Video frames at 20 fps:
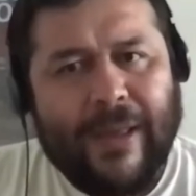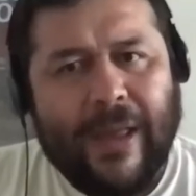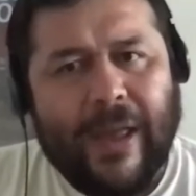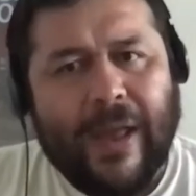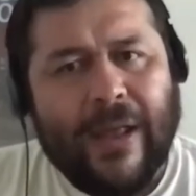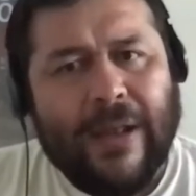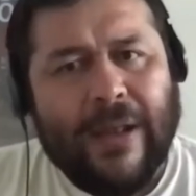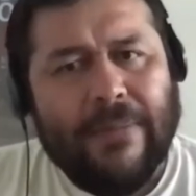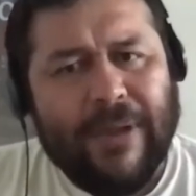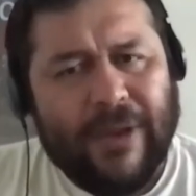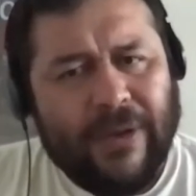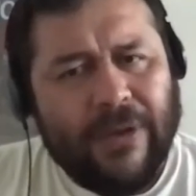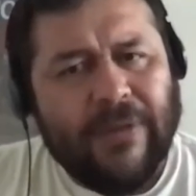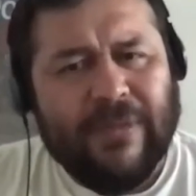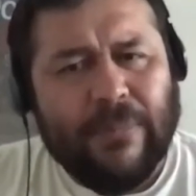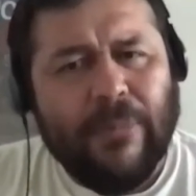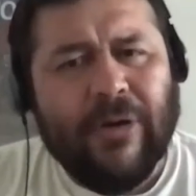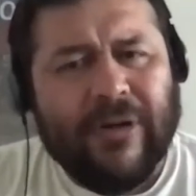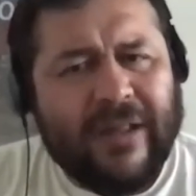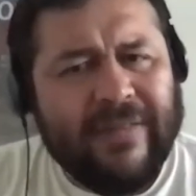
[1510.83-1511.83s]
And because
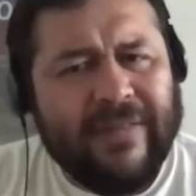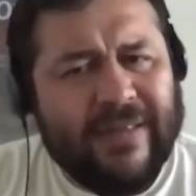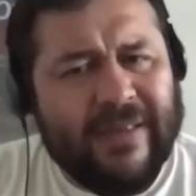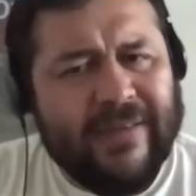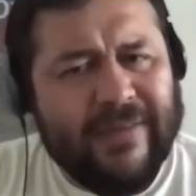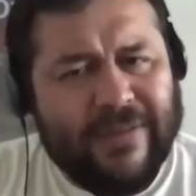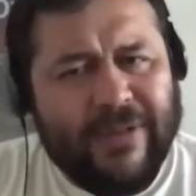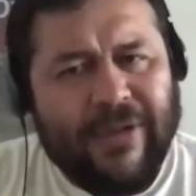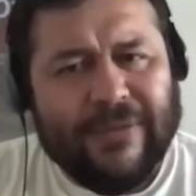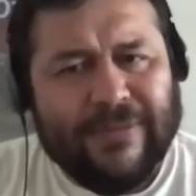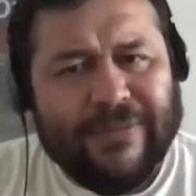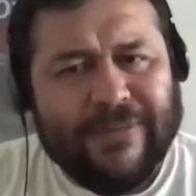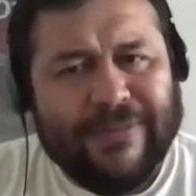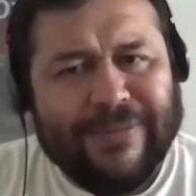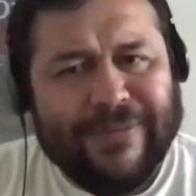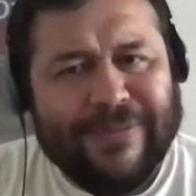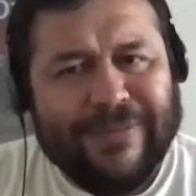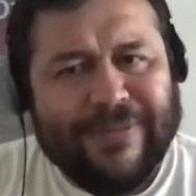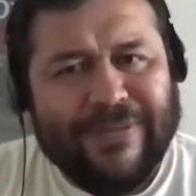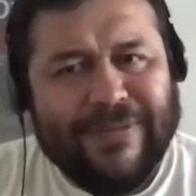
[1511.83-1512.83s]
democracy is not,
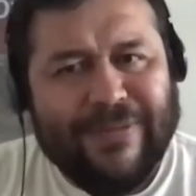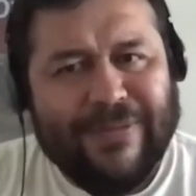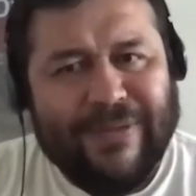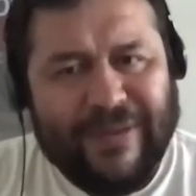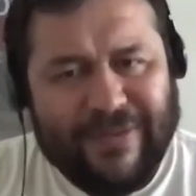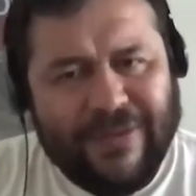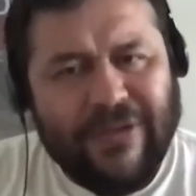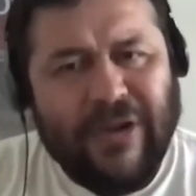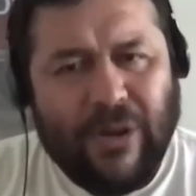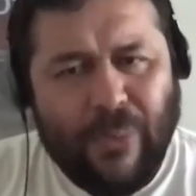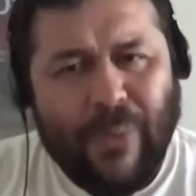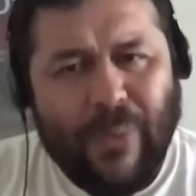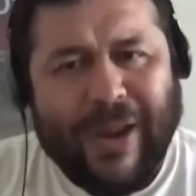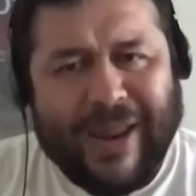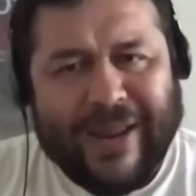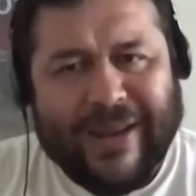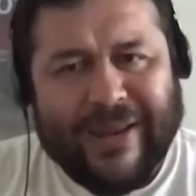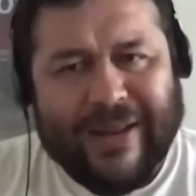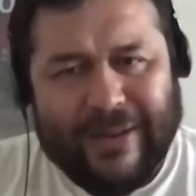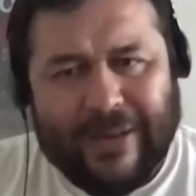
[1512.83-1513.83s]
it's not a
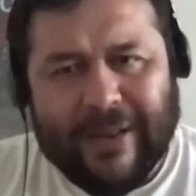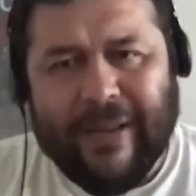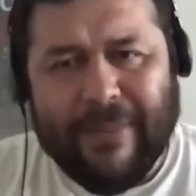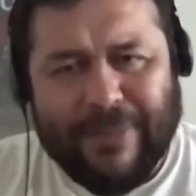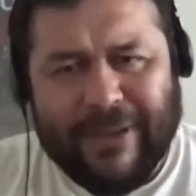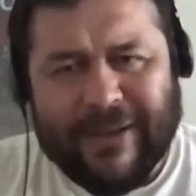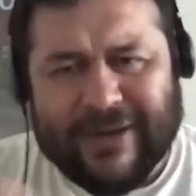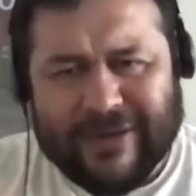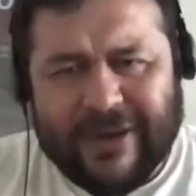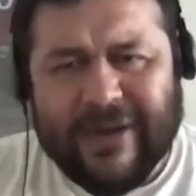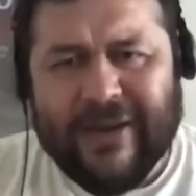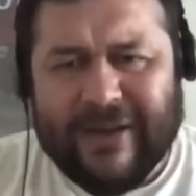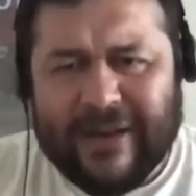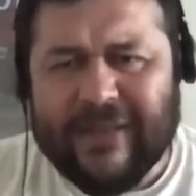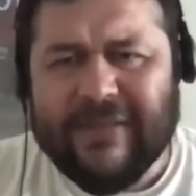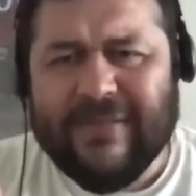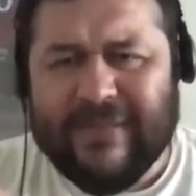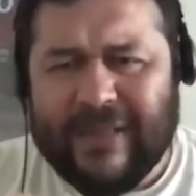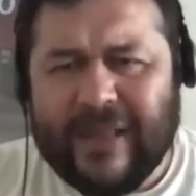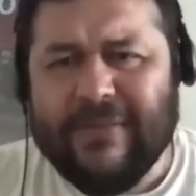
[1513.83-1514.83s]
way. I mean,
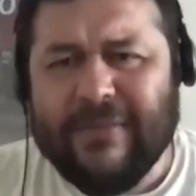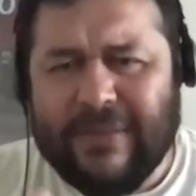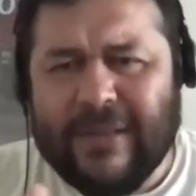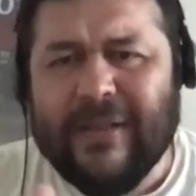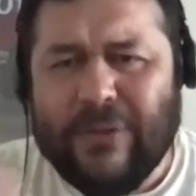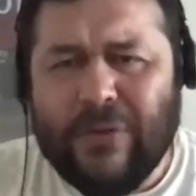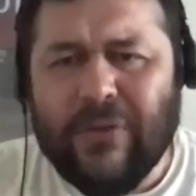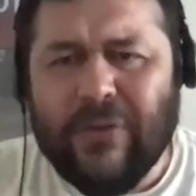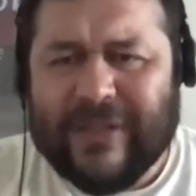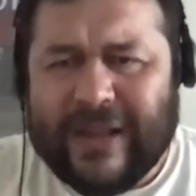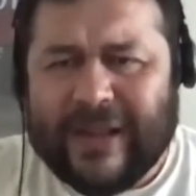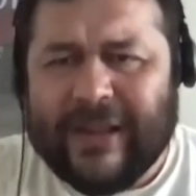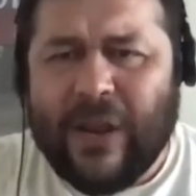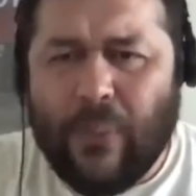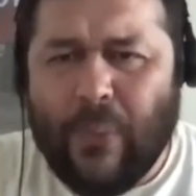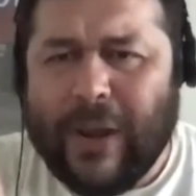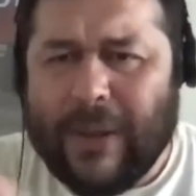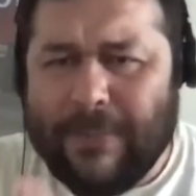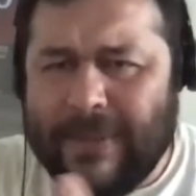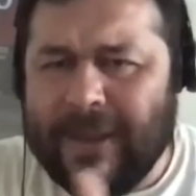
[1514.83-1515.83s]
clearly it looks like a
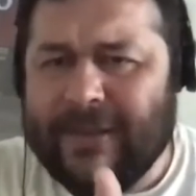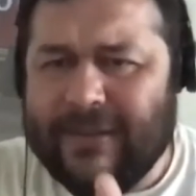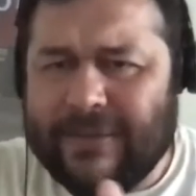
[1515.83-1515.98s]
way, but